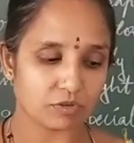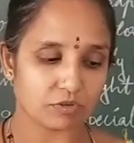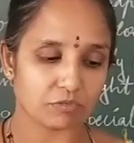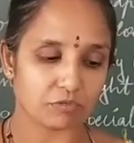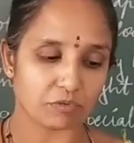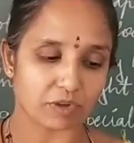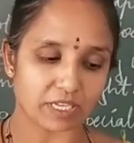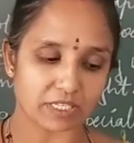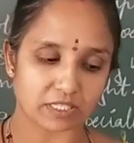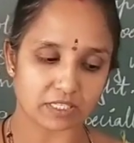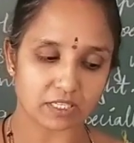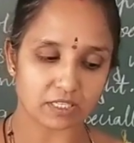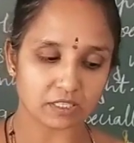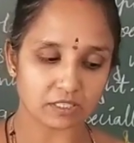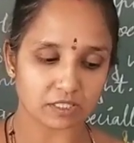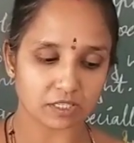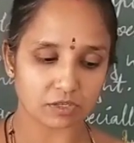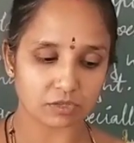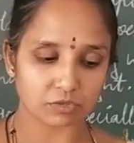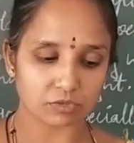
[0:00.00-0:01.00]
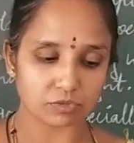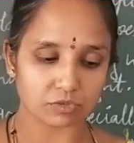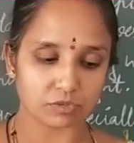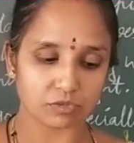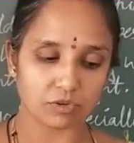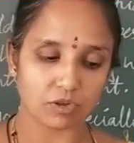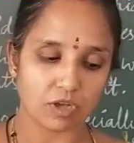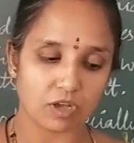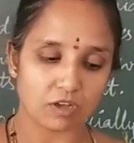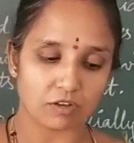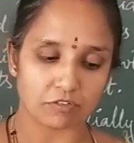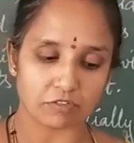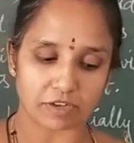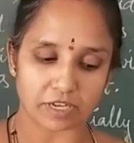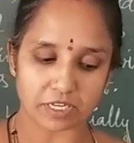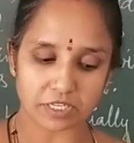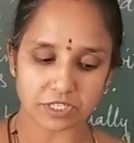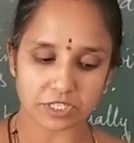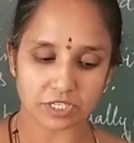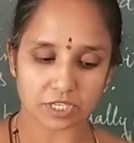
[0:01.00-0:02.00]
Vasanta Rutu,
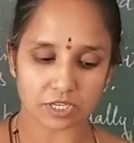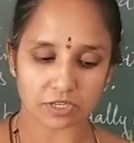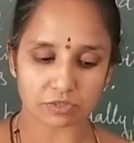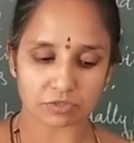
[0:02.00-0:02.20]
Varsha